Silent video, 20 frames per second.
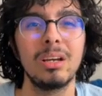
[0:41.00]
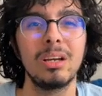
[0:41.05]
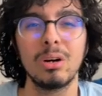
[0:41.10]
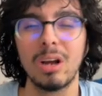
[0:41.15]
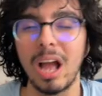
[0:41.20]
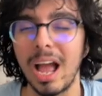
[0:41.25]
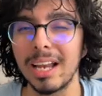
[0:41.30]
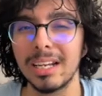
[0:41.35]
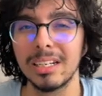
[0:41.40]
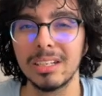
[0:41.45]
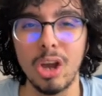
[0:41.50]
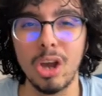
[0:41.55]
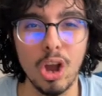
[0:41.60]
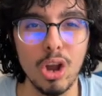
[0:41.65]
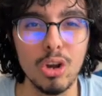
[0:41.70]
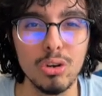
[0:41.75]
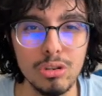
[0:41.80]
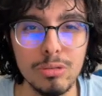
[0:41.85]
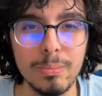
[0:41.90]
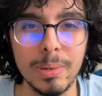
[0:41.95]
and her
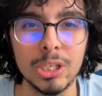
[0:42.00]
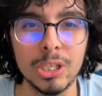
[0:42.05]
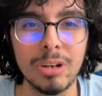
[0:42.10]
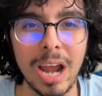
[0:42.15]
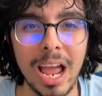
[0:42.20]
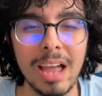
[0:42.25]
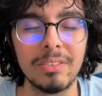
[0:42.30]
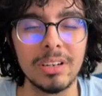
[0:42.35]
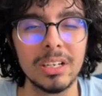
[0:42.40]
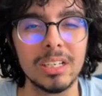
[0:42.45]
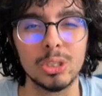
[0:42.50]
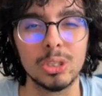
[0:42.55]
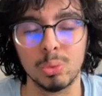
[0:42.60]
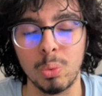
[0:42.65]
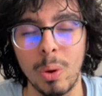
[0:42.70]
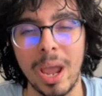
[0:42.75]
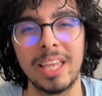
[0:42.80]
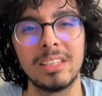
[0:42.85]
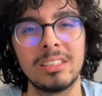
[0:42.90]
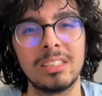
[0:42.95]
Uber driver is
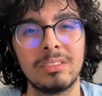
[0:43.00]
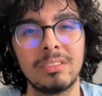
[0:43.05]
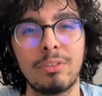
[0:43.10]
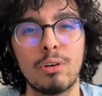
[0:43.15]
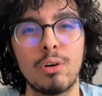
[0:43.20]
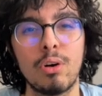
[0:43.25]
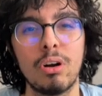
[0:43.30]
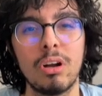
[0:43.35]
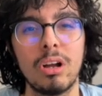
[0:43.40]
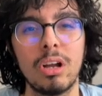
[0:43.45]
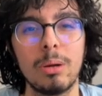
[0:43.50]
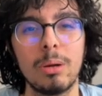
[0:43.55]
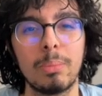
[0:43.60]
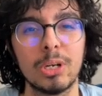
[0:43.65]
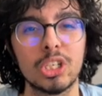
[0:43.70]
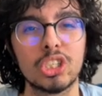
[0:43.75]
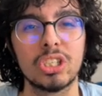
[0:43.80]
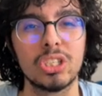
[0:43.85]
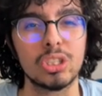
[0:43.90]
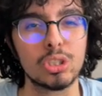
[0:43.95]
waiting for her, but
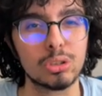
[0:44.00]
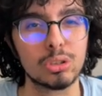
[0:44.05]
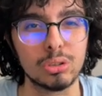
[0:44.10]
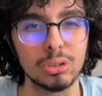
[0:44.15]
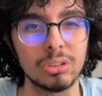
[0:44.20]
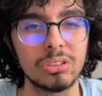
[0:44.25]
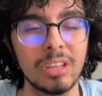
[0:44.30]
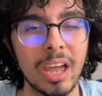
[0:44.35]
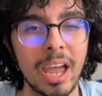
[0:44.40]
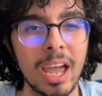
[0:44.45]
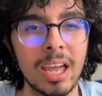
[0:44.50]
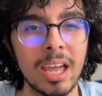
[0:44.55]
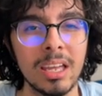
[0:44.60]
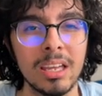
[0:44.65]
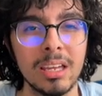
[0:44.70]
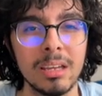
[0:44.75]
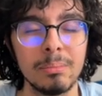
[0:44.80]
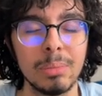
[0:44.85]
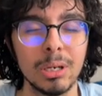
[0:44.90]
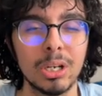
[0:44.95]
she stood there
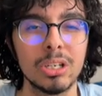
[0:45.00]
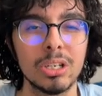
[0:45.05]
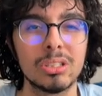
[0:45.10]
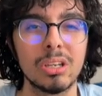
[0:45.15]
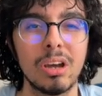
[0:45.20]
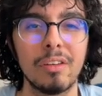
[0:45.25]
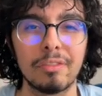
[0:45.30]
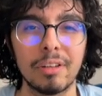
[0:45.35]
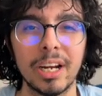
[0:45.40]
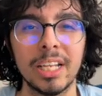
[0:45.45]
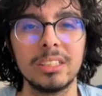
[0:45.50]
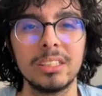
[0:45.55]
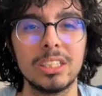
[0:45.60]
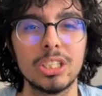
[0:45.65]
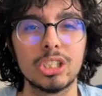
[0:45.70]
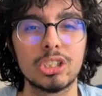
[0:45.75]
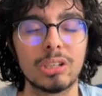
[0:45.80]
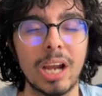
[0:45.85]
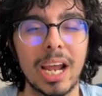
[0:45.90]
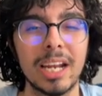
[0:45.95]
because her friend
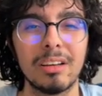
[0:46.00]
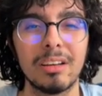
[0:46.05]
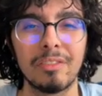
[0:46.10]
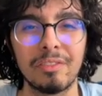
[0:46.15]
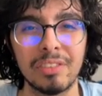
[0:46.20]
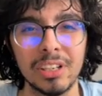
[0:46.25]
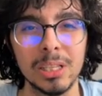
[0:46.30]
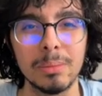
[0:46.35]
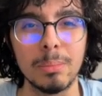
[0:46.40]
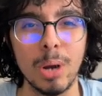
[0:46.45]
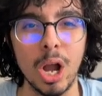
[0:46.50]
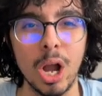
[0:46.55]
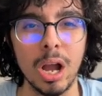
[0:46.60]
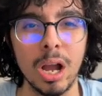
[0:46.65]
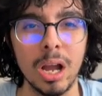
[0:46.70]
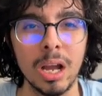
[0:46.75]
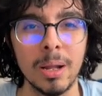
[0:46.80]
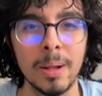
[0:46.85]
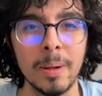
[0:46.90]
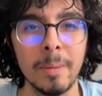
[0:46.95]
is trying to film
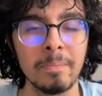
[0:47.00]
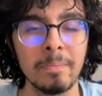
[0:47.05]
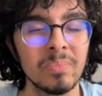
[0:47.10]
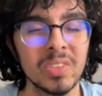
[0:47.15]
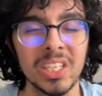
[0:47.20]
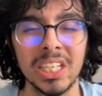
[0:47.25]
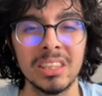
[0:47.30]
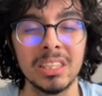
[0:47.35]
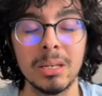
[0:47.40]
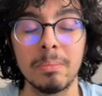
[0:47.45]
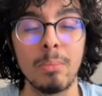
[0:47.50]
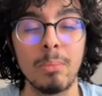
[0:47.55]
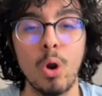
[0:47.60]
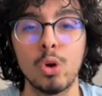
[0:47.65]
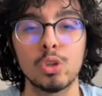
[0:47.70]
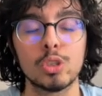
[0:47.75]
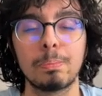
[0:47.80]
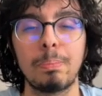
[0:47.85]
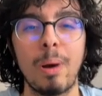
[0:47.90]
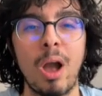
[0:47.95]
her in the
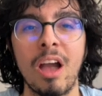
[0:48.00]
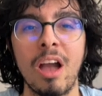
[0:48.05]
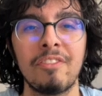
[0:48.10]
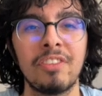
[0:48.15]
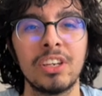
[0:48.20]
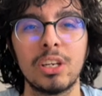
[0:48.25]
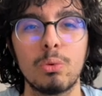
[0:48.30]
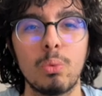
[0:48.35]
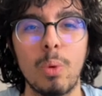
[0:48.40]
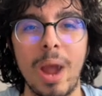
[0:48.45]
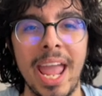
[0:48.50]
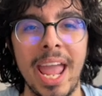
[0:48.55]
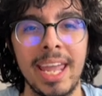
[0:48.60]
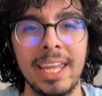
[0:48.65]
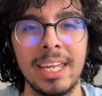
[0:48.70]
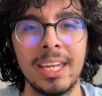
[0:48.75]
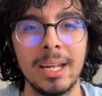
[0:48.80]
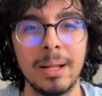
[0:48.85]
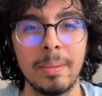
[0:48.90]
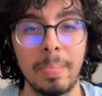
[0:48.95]
most perfect
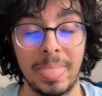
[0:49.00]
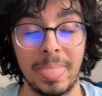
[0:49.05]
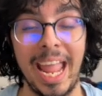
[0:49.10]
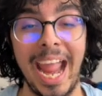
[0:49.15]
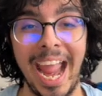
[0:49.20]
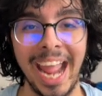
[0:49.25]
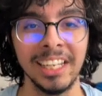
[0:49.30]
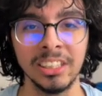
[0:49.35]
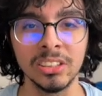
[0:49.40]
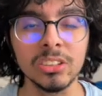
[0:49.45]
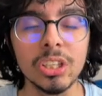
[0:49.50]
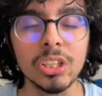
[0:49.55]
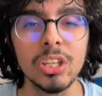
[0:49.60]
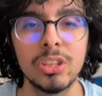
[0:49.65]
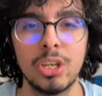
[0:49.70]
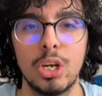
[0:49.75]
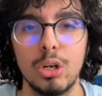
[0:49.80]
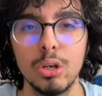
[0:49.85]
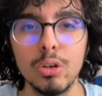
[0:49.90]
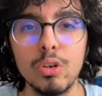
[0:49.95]
way, enter
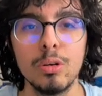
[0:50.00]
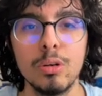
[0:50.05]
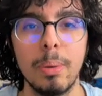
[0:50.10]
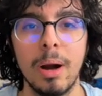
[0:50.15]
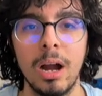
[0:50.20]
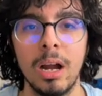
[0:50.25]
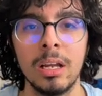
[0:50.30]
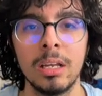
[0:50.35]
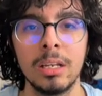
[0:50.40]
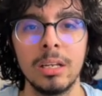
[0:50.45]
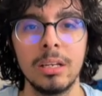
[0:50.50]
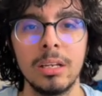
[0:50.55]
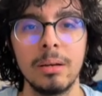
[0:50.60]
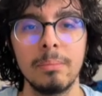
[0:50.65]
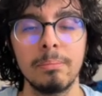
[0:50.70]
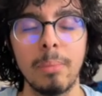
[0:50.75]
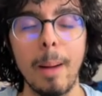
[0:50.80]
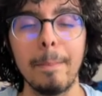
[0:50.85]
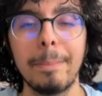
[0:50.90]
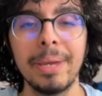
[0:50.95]
the Uber,
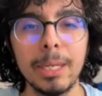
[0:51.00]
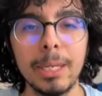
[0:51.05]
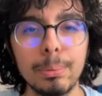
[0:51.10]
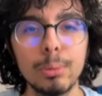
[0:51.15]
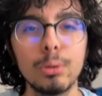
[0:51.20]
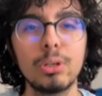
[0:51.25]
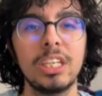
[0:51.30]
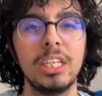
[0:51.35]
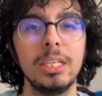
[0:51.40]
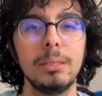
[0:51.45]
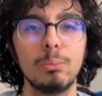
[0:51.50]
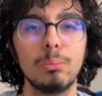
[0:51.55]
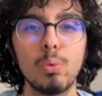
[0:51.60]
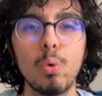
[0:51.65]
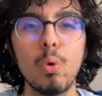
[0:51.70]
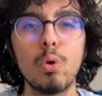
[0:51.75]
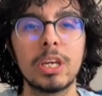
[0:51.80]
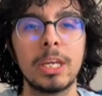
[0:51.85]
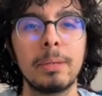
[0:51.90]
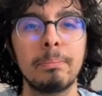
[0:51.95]
but people keep
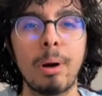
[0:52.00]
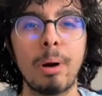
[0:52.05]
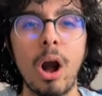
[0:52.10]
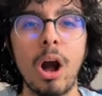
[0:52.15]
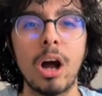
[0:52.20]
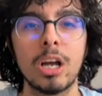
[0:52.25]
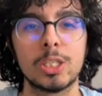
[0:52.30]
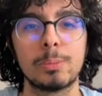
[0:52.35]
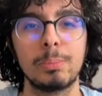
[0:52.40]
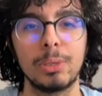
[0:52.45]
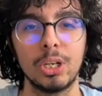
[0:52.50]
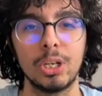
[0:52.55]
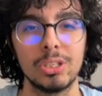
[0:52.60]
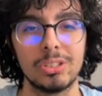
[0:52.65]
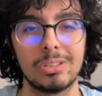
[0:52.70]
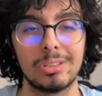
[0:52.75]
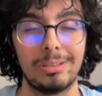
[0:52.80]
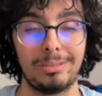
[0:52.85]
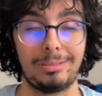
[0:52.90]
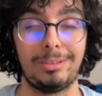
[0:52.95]
walking past
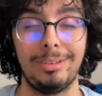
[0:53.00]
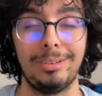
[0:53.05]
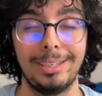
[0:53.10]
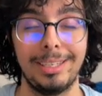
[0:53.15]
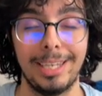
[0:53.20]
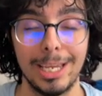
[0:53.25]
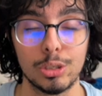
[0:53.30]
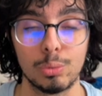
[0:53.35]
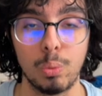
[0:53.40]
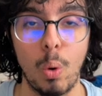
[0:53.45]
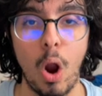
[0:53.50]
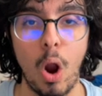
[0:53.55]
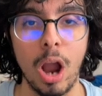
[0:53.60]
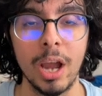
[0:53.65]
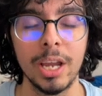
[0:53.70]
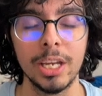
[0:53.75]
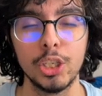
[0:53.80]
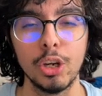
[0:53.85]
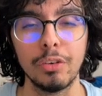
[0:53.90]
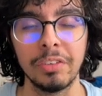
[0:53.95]
because, guess what,
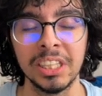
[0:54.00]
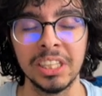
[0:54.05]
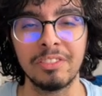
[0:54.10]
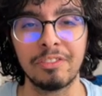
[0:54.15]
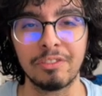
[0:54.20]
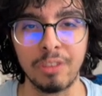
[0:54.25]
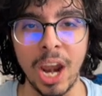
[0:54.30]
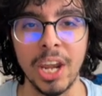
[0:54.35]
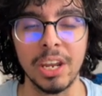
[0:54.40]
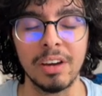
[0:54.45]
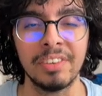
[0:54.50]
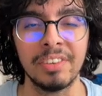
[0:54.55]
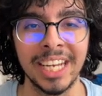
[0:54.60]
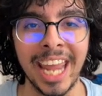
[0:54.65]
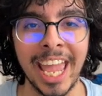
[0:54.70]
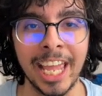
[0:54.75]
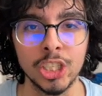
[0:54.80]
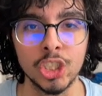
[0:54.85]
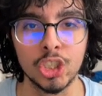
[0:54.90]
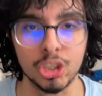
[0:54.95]
you're in front of an
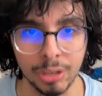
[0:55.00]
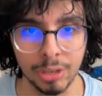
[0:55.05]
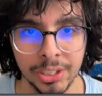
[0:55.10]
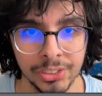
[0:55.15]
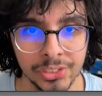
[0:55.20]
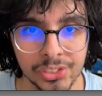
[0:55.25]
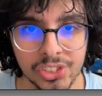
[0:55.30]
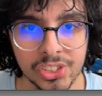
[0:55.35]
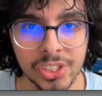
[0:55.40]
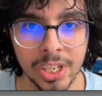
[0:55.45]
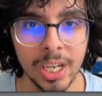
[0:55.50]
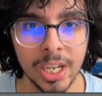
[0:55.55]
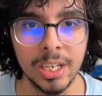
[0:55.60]
entrance.